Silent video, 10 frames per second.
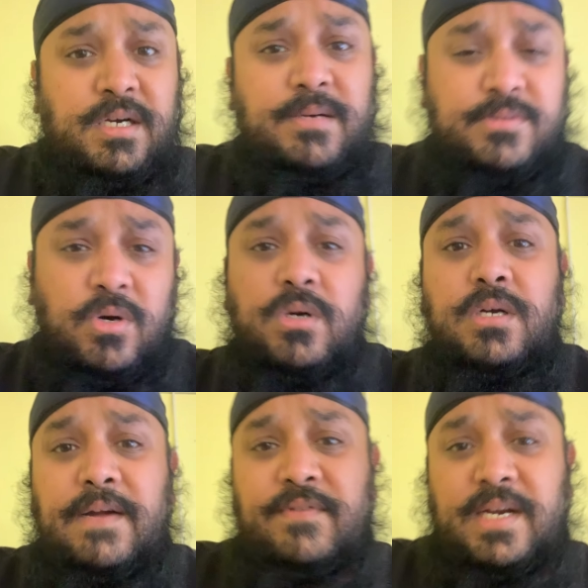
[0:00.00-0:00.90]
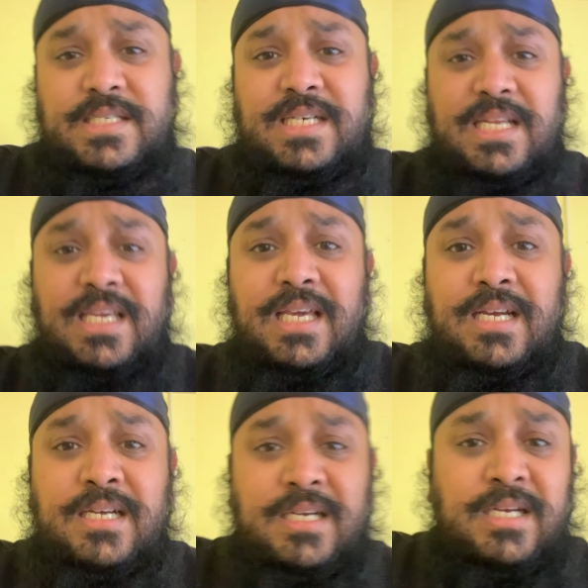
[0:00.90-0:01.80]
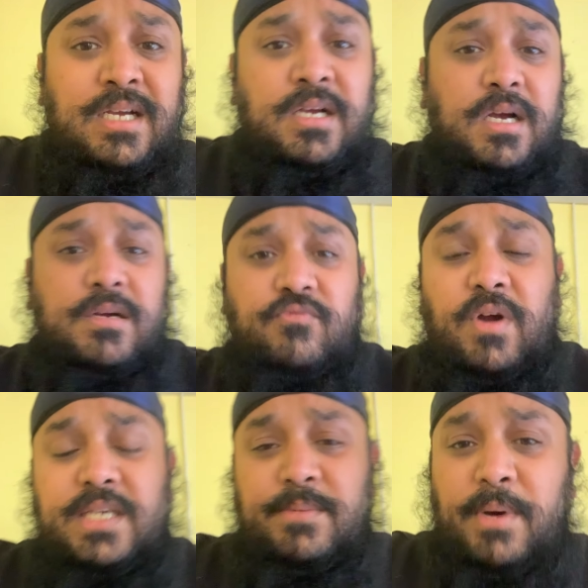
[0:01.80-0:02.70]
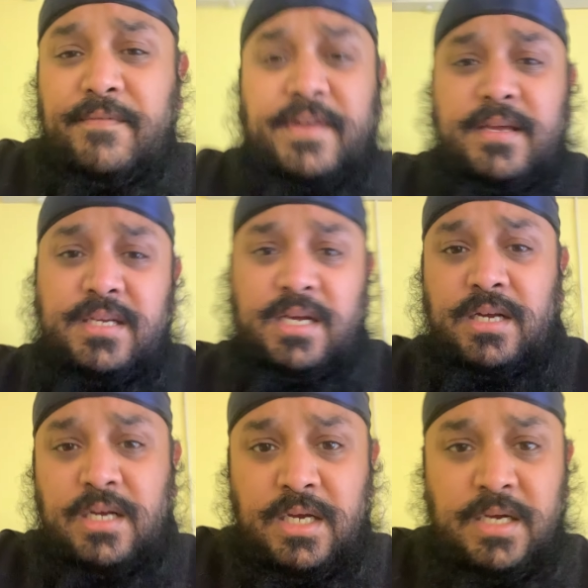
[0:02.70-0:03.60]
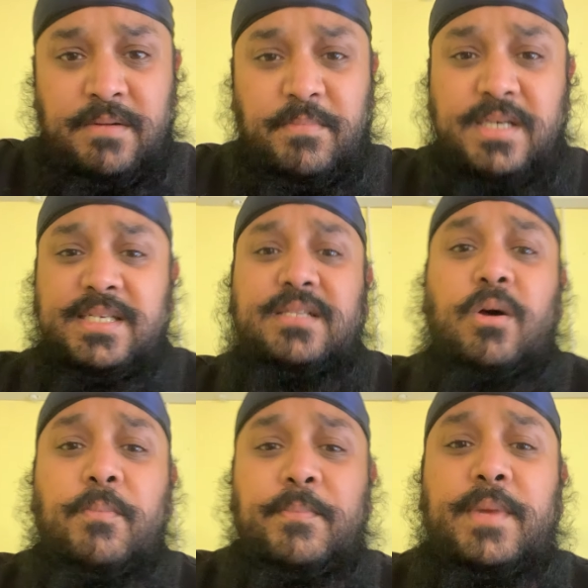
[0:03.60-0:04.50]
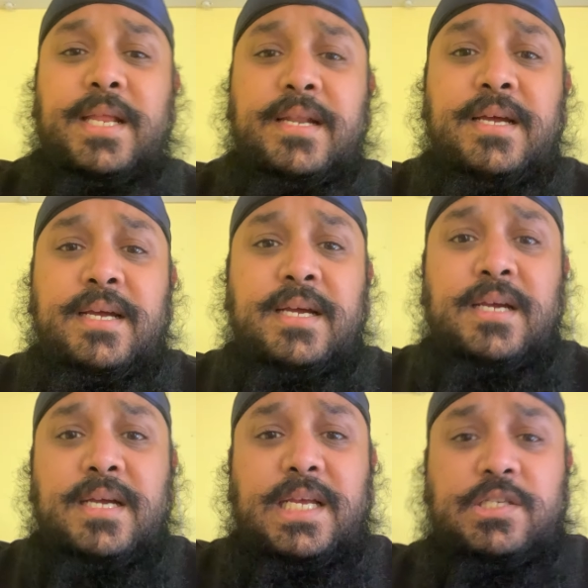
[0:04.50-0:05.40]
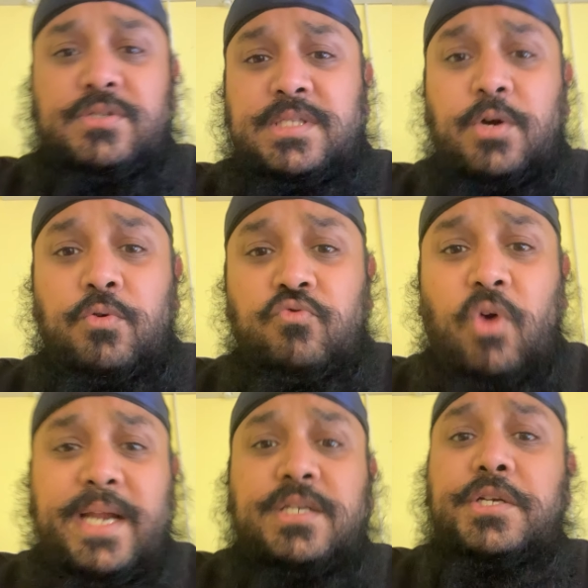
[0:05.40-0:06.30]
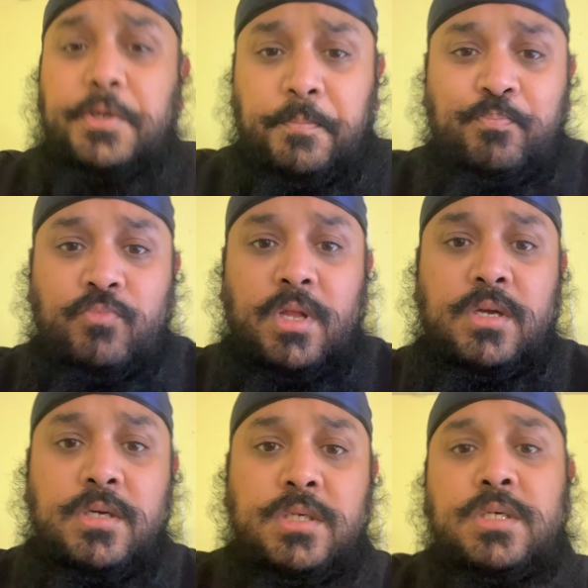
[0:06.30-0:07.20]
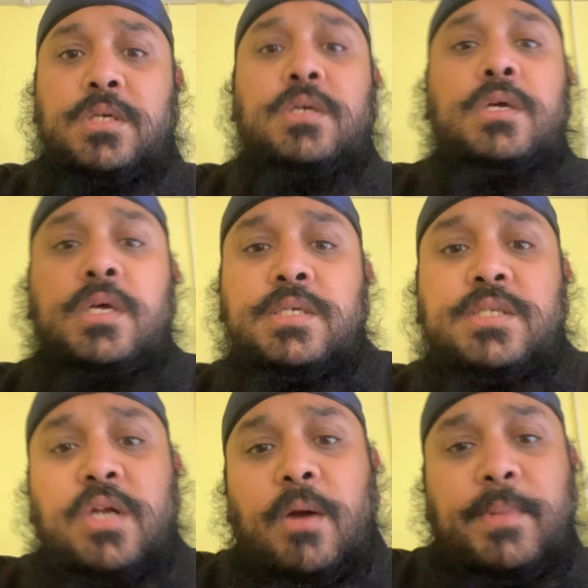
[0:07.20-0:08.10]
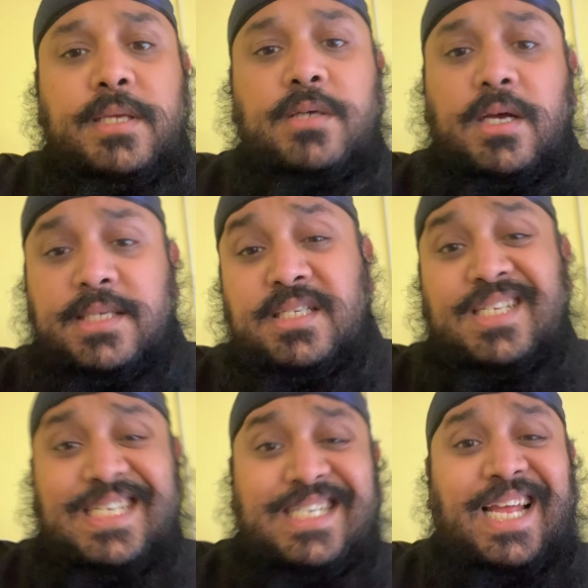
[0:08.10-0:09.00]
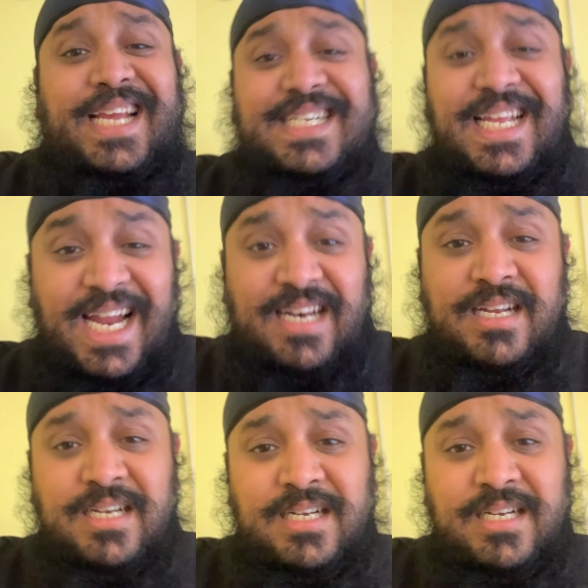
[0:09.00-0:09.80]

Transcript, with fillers: I'm strong enough to actually rise above it, but I said, don't mean it's still right to do. Do you know what I mean? So I said, you need to take it down.